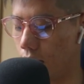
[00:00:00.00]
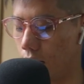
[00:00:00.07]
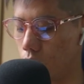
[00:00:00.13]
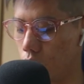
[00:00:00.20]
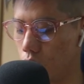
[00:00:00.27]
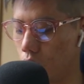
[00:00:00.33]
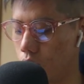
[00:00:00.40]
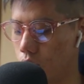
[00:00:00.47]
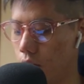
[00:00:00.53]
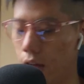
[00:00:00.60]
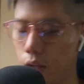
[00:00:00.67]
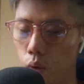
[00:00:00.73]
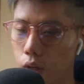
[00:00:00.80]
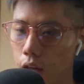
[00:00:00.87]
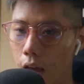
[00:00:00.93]
I don't consider. I
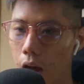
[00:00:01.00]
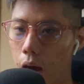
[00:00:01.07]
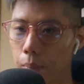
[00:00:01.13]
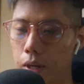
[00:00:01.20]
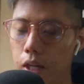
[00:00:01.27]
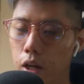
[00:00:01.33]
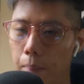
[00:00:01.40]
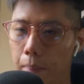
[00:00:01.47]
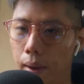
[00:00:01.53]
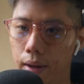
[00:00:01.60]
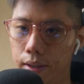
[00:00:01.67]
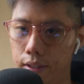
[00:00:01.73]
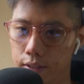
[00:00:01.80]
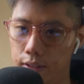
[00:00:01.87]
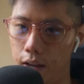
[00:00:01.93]
don't care how many
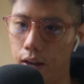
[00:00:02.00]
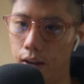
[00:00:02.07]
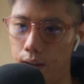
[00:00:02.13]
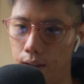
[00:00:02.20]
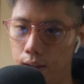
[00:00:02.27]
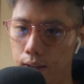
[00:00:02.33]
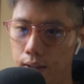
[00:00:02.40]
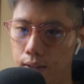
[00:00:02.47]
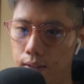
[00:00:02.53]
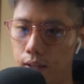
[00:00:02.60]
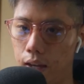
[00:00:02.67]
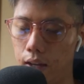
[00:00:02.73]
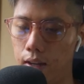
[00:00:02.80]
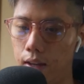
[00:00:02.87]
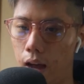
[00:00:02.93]
competitors there are.
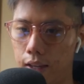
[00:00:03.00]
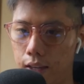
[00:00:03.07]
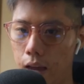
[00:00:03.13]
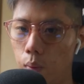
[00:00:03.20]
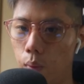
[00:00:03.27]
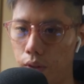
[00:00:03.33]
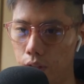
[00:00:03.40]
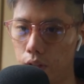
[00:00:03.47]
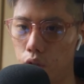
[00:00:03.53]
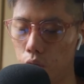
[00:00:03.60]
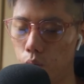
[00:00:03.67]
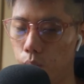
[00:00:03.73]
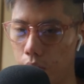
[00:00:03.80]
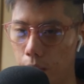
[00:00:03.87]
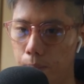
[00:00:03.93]
Okay, I care whether, you know,
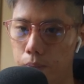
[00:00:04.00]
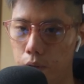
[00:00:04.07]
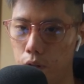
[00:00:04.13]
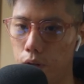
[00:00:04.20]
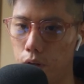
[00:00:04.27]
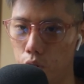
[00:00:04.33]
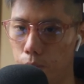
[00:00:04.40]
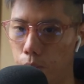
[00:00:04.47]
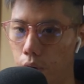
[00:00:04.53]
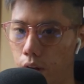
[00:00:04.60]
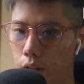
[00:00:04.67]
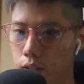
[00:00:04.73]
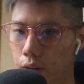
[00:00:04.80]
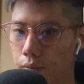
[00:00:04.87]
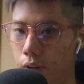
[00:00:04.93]
we can build a good product
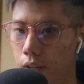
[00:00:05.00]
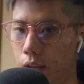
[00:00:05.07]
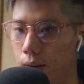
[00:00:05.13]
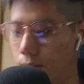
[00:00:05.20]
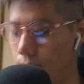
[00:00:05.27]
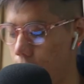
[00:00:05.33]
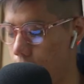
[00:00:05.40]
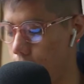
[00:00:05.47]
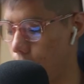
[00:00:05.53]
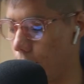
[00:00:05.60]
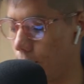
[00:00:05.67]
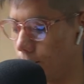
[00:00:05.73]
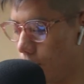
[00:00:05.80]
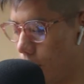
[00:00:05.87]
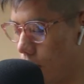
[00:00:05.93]
and stuff like that.
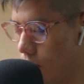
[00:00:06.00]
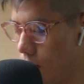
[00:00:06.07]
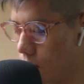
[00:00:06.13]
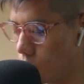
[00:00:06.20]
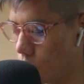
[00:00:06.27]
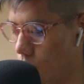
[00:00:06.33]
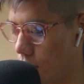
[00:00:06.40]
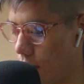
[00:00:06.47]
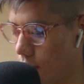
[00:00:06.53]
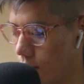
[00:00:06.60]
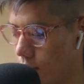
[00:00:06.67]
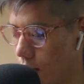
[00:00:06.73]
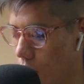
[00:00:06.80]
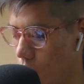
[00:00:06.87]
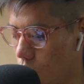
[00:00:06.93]
Okay. So let's
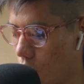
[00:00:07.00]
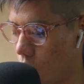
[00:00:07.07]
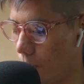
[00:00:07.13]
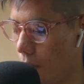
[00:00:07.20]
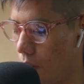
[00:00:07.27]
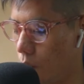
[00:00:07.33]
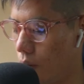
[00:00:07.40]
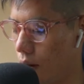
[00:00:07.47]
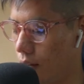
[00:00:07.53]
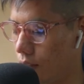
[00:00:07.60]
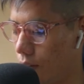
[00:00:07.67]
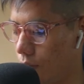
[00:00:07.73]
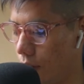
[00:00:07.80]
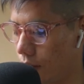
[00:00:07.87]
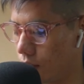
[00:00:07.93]
now talk about what are
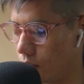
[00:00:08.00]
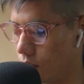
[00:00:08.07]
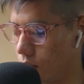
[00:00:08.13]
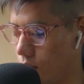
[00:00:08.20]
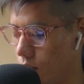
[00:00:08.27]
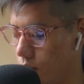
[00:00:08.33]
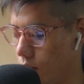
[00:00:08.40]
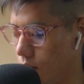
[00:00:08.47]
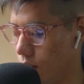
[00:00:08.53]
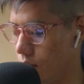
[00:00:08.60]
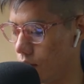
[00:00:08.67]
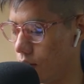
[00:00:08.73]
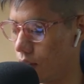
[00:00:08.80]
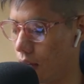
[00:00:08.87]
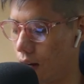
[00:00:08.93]
the factors
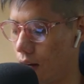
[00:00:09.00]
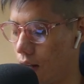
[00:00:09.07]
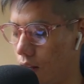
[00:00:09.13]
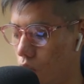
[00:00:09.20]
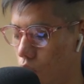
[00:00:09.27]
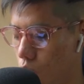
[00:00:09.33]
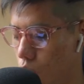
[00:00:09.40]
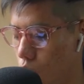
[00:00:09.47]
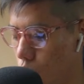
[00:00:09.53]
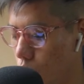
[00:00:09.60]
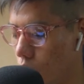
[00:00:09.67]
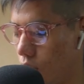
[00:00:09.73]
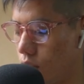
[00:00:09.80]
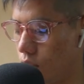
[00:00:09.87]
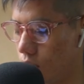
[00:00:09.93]
that you do
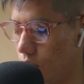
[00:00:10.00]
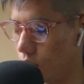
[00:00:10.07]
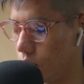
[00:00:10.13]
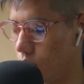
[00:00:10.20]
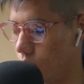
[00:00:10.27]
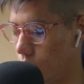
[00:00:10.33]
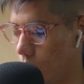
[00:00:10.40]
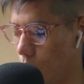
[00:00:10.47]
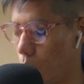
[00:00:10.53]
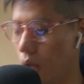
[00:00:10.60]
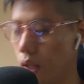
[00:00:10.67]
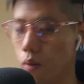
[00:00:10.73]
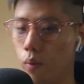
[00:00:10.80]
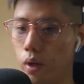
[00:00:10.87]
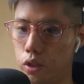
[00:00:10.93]
consider. Like
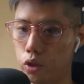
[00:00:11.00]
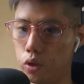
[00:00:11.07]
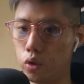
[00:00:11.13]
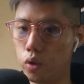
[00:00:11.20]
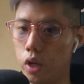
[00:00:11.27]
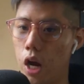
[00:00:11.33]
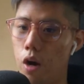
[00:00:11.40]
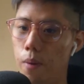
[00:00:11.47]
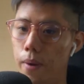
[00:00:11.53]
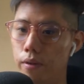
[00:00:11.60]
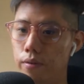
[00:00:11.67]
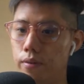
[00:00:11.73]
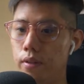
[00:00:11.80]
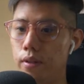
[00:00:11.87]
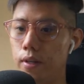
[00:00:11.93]
what, what should you care about?
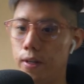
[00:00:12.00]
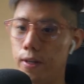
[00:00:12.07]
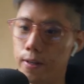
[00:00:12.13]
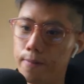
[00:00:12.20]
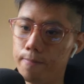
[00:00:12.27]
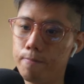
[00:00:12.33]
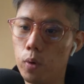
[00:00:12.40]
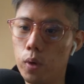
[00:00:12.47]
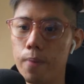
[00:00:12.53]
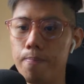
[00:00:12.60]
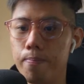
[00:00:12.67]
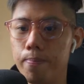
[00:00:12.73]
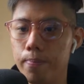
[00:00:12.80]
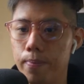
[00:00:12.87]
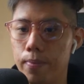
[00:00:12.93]
Okay.
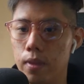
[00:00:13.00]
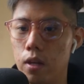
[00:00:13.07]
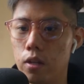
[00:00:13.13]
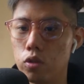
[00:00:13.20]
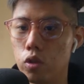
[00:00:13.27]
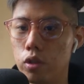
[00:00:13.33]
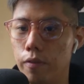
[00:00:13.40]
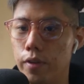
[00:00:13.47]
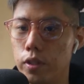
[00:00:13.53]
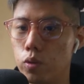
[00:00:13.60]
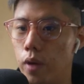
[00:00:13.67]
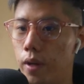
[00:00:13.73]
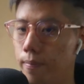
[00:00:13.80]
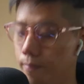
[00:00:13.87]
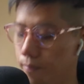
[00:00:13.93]
So the first
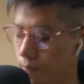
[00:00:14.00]
one,